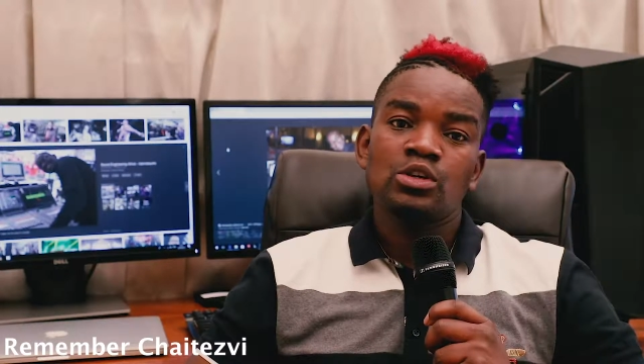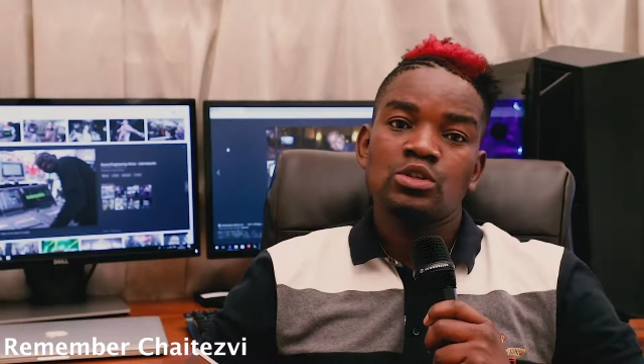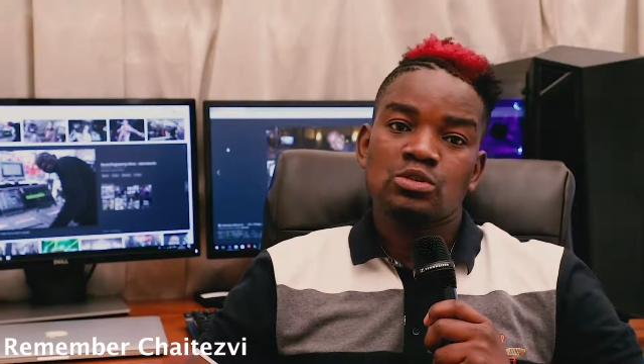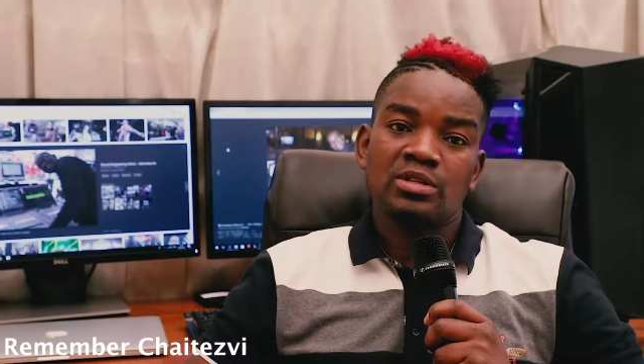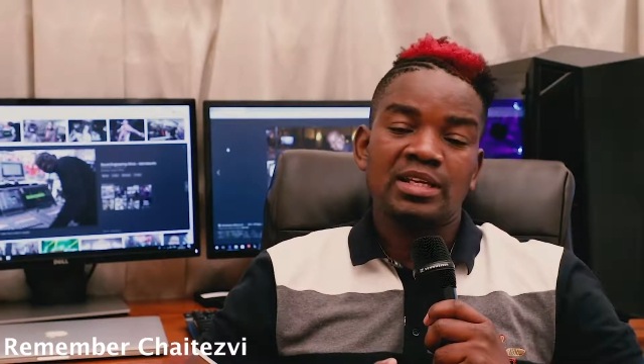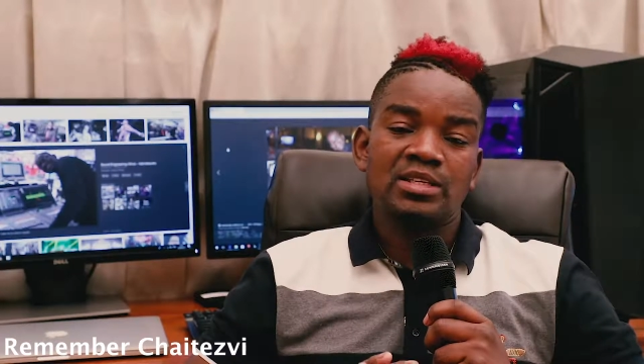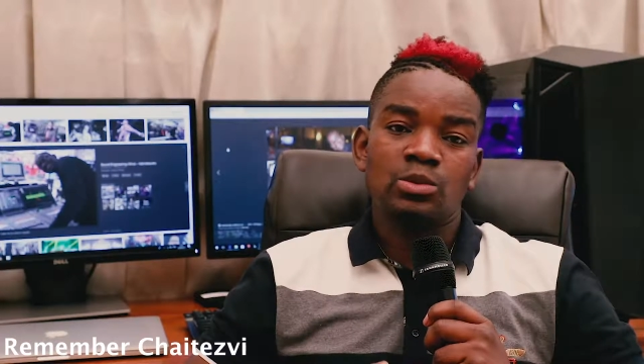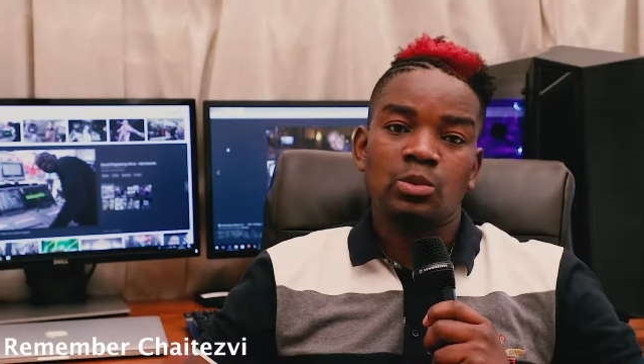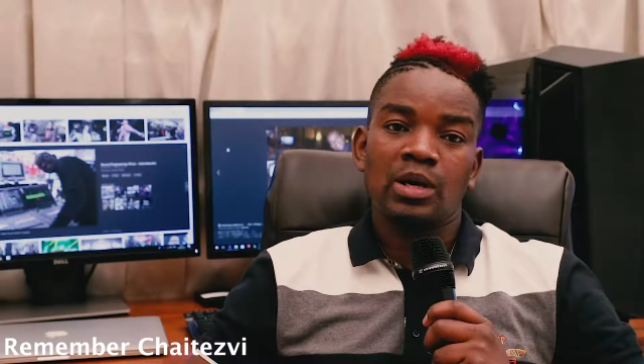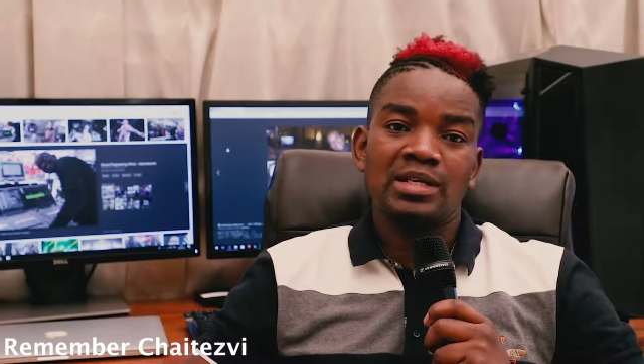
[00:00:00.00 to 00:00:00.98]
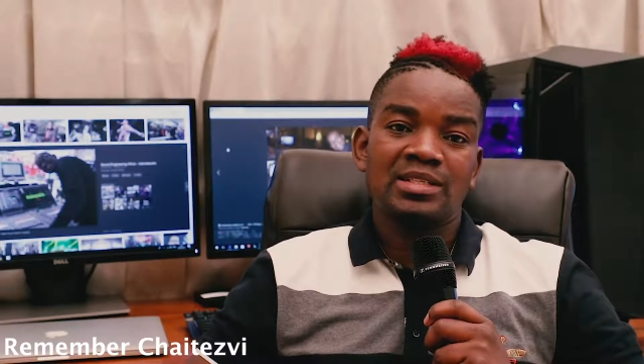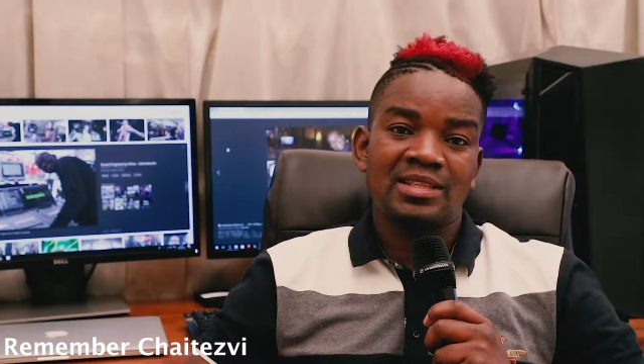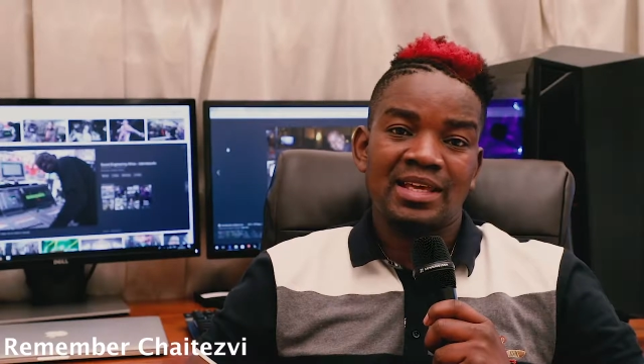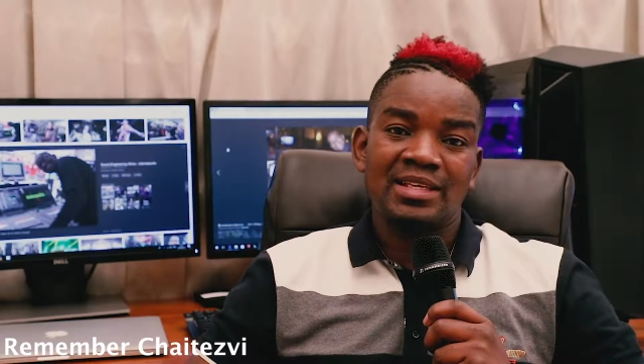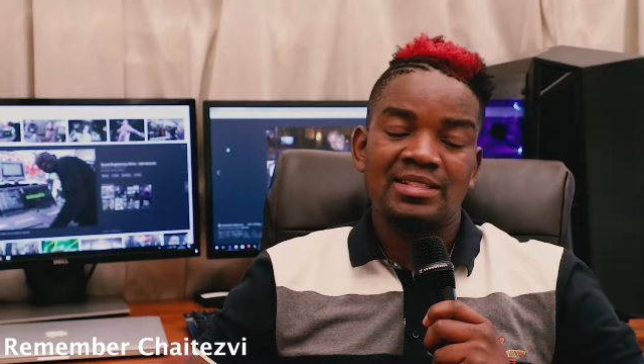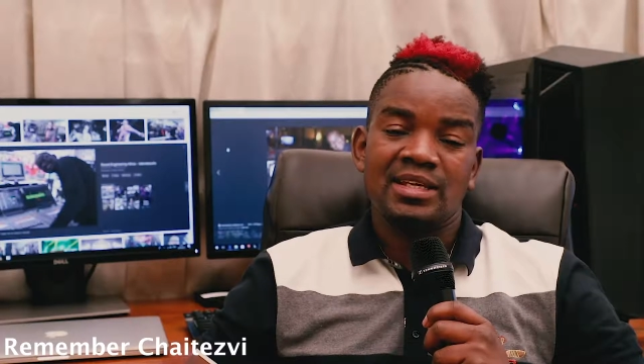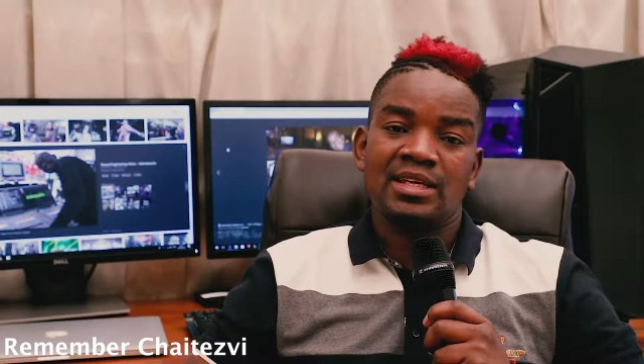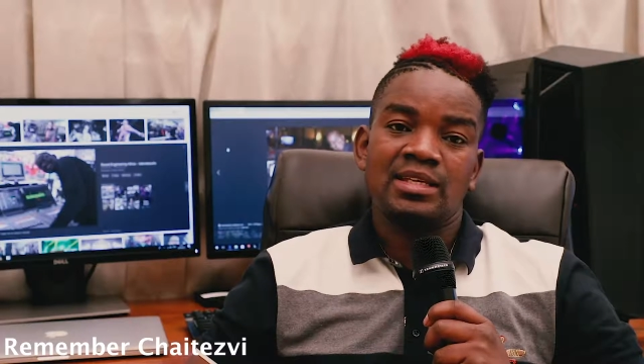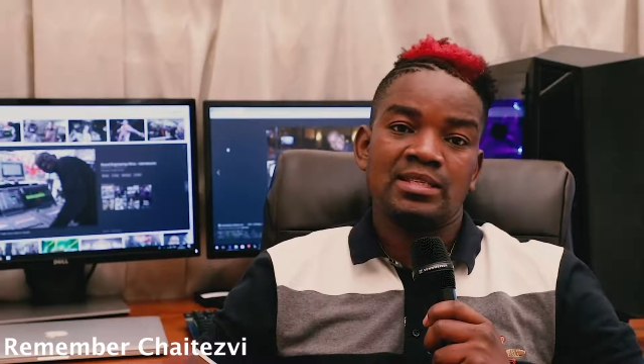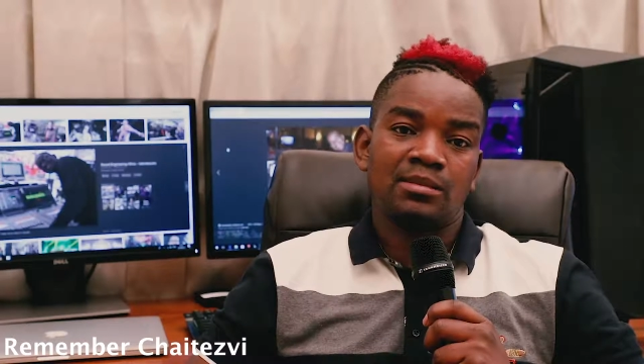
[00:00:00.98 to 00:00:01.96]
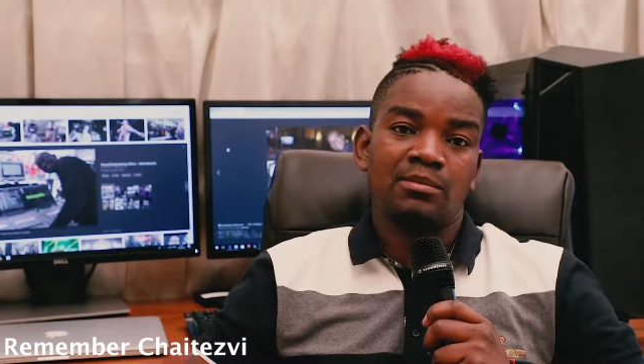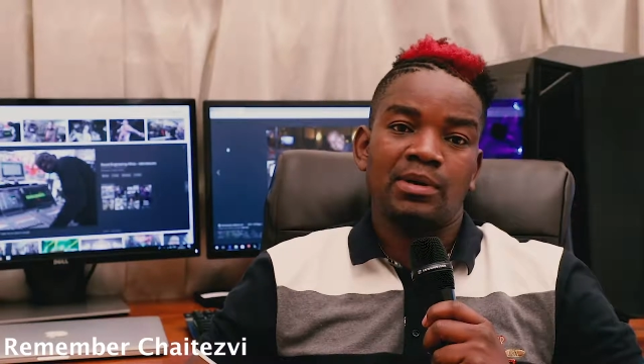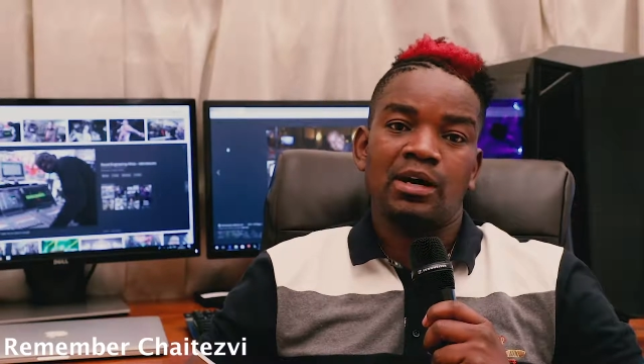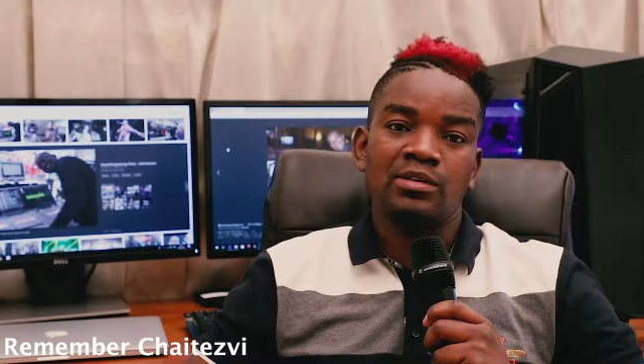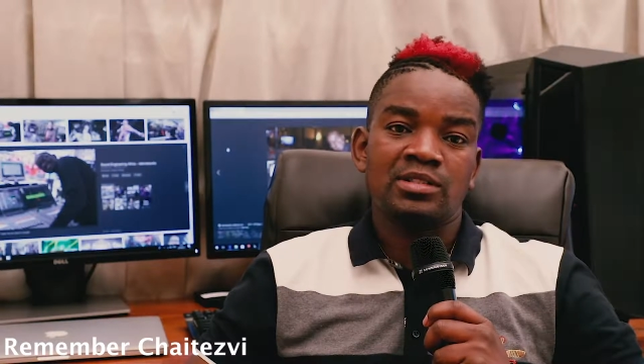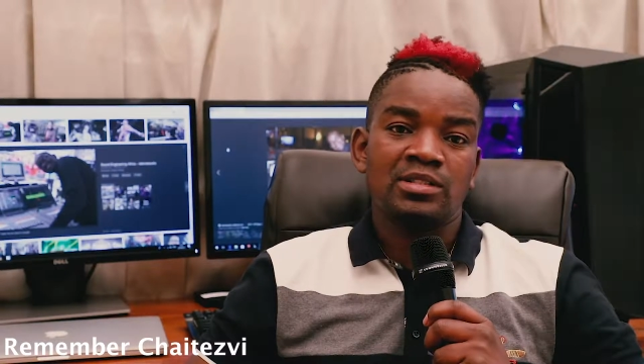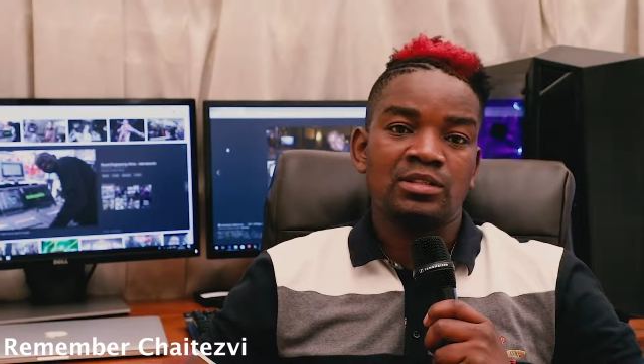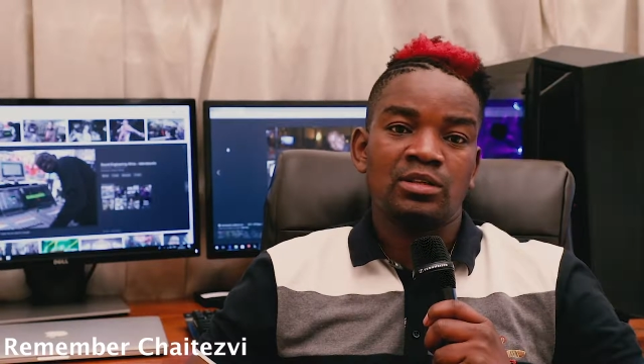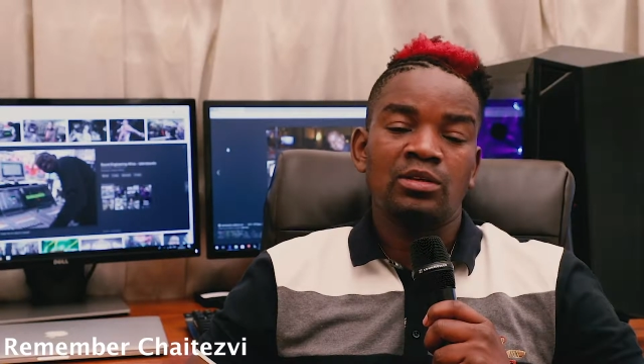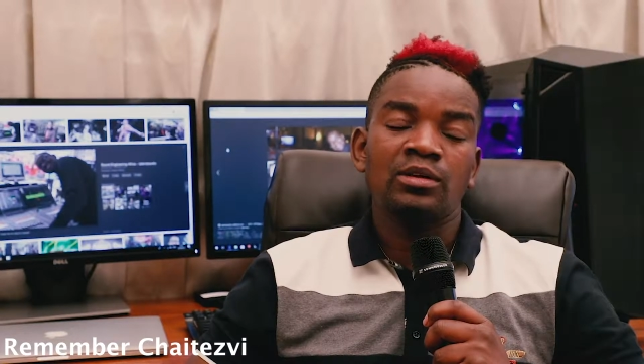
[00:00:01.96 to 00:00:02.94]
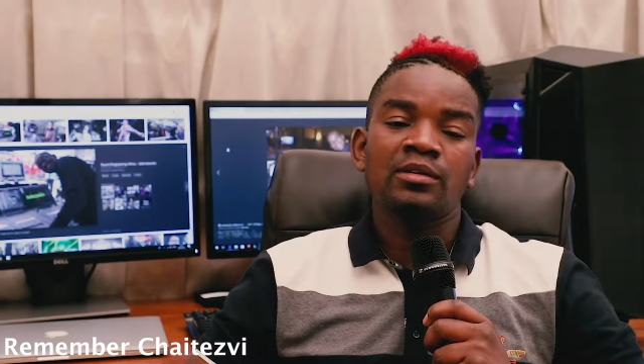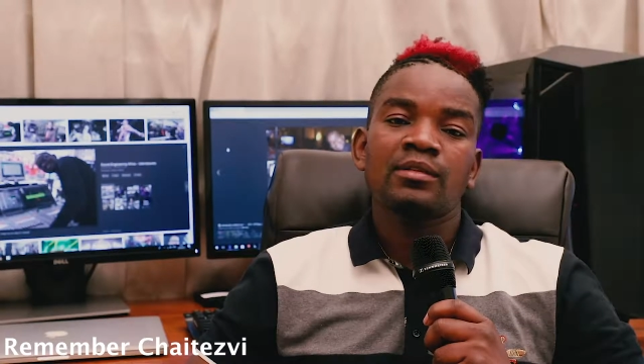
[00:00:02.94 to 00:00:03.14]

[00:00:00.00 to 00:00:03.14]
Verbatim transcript: so that is what that day is about you know